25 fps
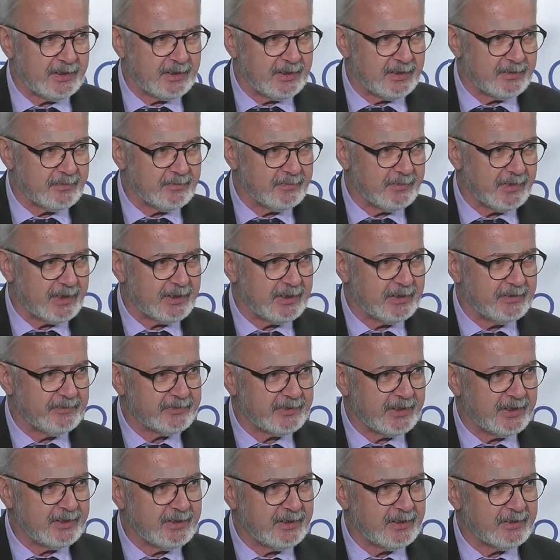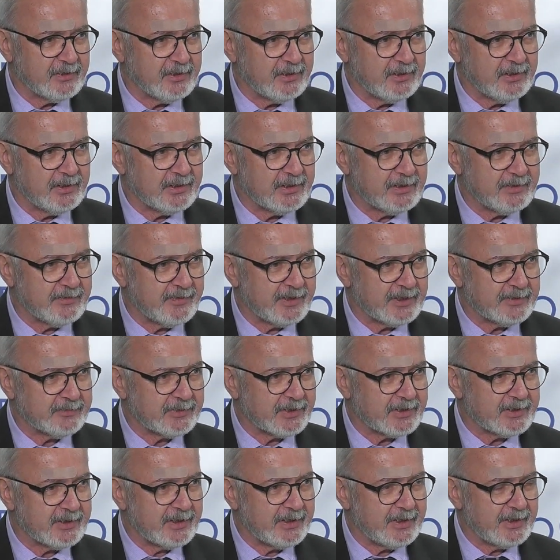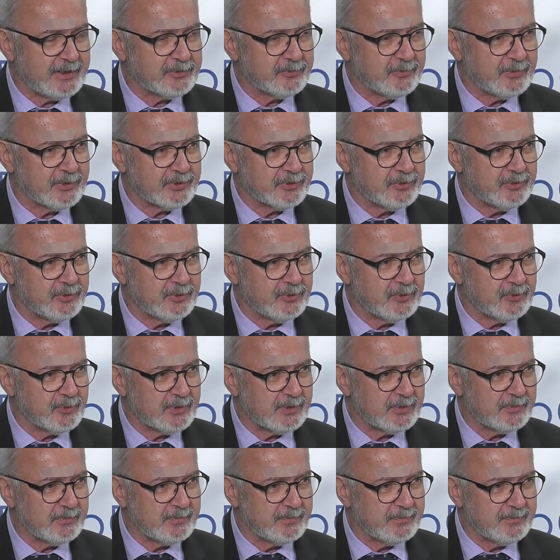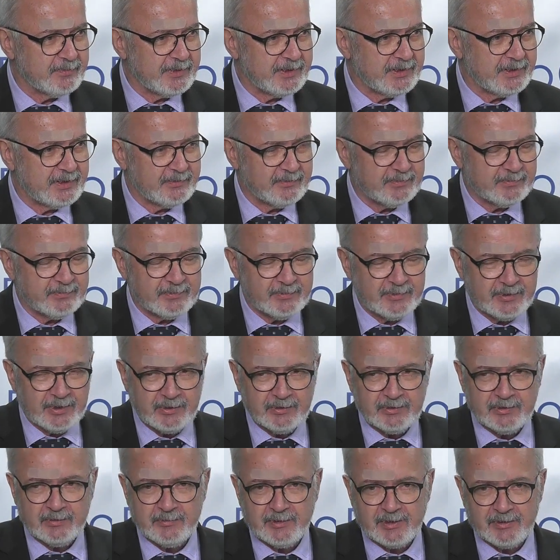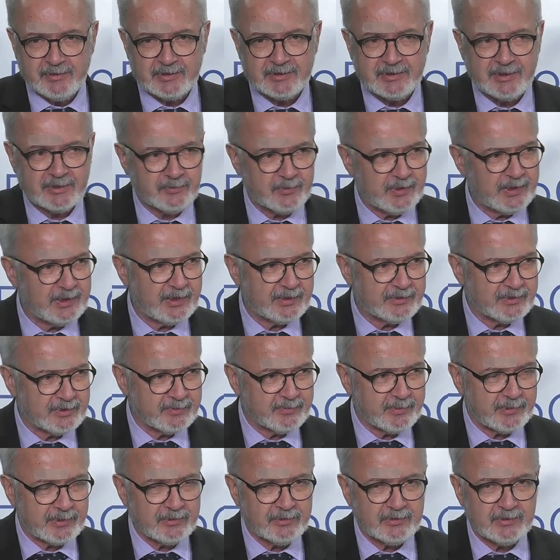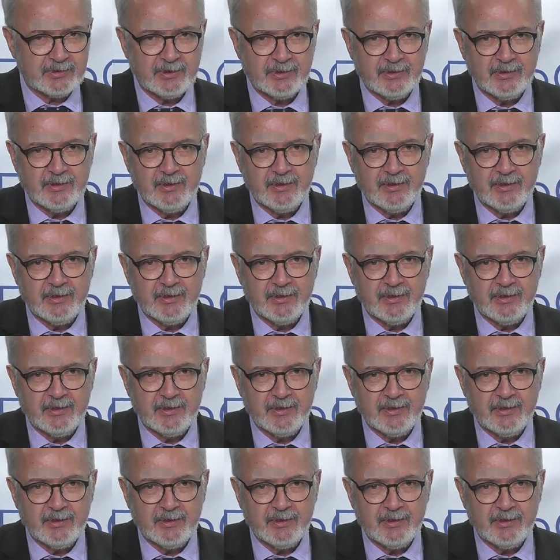and my friend and colleague, the Vice President Andrew McDougall, will be talking about this as well, I suppose,